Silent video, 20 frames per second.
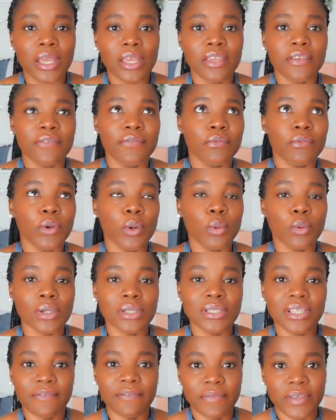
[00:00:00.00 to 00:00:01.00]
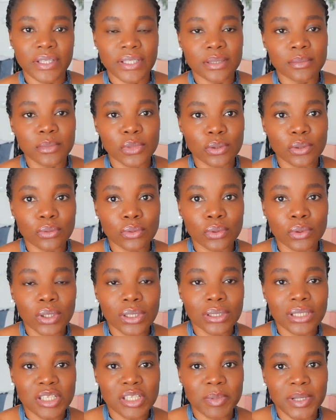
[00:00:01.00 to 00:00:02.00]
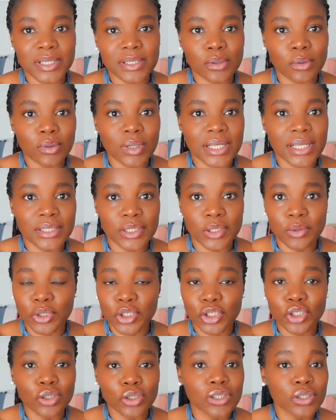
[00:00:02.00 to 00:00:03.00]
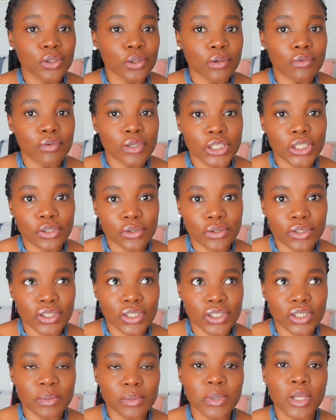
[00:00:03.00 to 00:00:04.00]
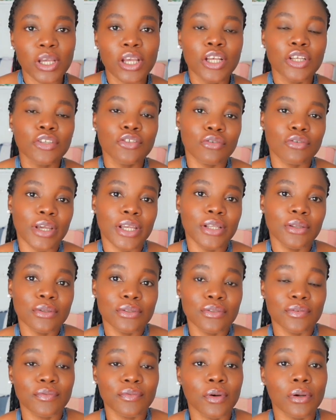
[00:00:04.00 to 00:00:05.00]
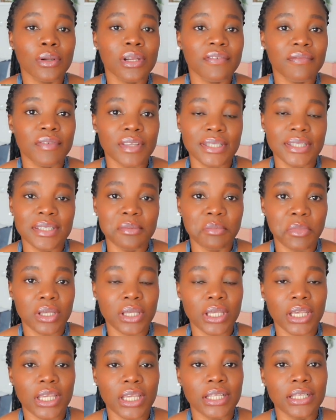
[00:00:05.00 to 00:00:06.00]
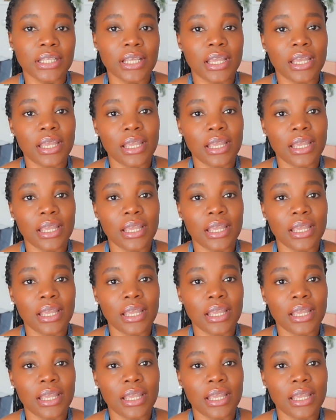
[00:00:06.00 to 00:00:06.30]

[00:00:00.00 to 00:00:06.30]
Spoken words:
If you were once a victim to this particular situation in your relationship, try not to fall a victim again